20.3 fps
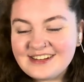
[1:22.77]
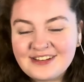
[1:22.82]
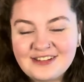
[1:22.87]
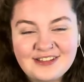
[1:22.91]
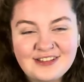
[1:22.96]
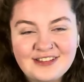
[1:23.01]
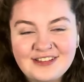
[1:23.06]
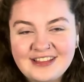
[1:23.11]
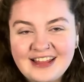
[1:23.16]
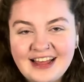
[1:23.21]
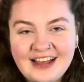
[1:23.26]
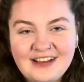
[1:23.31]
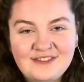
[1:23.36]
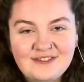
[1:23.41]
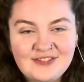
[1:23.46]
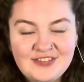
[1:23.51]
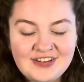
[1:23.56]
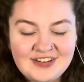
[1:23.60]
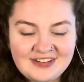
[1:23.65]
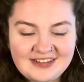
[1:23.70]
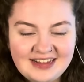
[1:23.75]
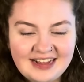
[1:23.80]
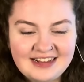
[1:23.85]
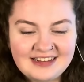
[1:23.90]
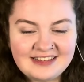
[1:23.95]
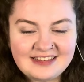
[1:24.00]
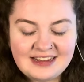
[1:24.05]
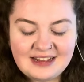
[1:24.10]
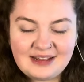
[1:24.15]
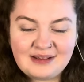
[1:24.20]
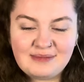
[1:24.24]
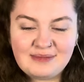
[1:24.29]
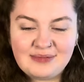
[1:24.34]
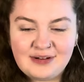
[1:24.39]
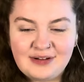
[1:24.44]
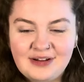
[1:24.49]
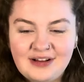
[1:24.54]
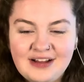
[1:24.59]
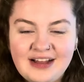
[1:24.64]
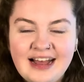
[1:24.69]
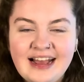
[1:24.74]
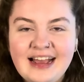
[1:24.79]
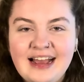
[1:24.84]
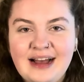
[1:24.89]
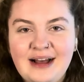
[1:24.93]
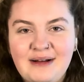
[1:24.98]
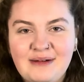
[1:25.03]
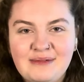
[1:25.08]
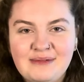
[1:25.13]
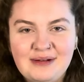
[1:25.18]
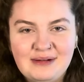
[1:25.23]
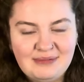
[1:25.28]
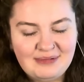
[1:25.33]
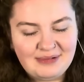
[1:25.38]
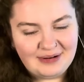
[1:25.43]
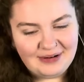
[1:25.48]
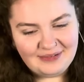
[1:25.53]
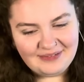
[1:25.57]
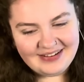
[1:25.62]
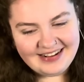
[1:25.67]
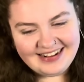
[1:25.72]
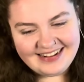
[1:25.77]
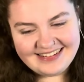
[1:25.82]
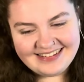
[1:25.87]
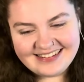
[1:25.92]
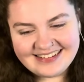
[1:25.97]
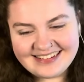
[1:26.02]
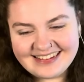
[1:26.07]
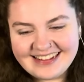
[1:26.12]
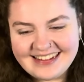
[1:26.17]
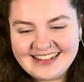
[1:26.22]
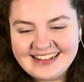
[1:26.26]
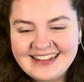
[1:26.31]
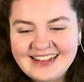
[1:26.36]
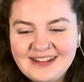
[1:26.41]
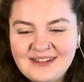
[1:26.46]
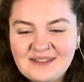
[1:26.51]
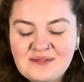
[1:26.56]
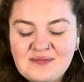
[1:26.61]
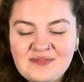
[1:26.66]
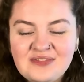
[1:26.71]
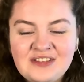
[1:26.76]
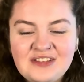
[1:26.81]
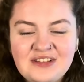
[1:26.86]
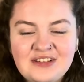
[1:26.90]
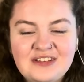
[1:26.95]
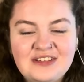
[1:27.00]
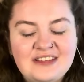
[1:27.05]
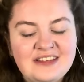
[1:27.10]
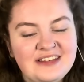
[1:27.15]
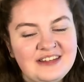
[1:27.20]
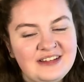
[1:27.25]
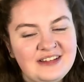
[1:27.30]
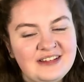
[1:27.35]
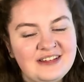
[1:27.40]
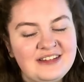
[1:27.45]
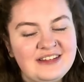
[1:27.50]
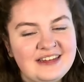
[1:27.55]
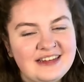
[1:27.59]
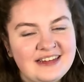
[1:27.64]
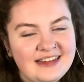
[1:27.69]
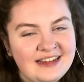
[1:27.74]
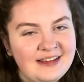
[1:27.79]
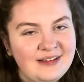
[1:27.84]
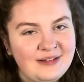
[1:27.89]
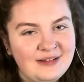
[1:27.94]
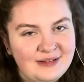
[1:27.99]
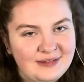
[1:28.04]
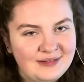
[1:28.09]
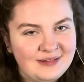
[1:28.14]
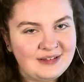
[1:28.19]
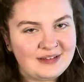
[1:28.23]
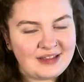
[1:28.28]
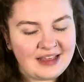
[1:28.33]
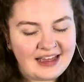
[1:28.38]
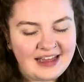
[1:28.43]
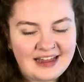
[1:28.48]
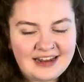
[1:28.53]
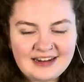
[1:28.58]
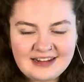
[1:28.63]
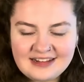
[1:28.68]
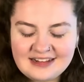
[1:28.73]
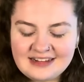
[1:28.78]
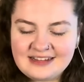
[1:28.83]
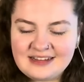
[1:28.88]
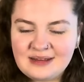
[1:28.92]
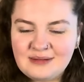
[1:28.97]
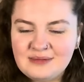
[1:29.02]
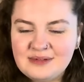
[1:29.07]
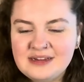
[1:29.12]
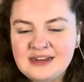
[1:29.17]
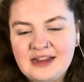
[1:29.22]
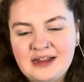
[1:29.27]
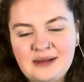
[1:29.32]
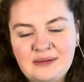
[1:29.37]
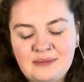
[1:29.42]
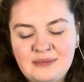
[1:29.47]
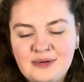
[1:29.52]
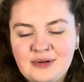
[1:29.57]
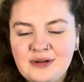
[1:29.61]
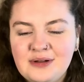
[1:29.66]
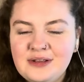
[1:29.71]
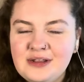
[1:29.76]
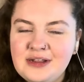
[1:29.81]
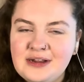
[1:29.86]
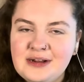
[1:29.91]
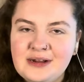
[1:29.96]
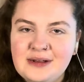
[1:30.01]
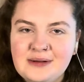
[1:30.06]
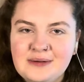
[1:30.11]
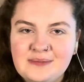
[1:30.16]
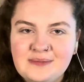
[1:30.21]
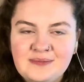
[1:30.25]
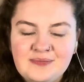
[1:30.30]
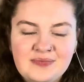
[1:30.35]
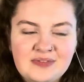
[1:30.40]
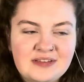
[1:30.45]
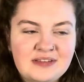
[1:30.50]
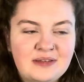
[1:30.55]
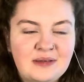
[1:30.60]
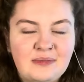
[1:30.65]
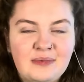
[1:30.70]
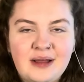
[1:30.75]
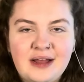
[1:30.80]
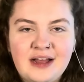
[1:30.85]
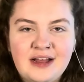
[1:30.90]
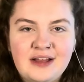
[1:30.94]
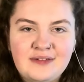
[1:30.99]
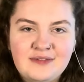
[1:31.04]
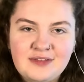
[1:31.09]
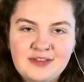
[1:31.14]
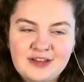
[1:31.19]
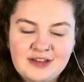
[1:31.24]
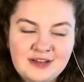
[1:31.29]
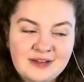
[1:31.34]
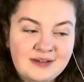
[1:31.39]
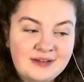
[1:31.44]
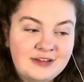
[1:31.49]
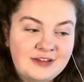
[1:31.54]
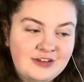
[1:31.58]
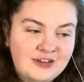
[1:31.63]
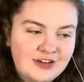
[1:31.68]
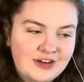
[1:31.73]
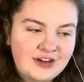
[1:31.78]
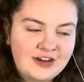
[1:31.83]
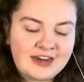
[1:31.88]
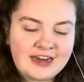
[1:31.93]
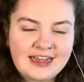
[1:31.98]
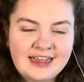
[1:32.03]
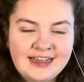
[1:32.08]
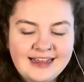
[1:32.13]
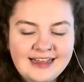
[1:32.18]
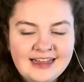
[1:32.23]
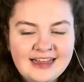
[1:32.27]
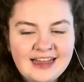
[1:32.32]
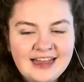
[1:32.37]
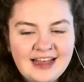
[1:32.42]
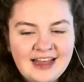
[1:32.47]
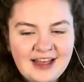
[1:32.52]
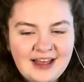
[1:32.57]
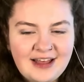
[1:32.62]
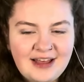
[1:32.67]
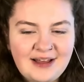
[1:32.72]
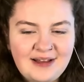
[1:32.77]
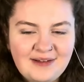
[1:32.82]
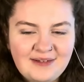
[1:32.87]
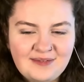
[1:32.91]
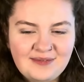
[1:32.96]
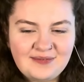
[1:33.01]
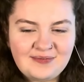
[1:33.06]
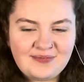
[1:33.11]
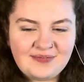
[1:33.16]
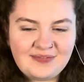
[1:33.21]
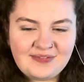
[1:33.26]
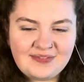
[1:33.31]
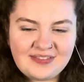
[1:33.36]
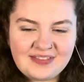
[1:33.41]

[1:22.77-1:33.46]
don't look that enthusiastic but I am I promise just just a little scared at the same time but you know it's a part of the journey um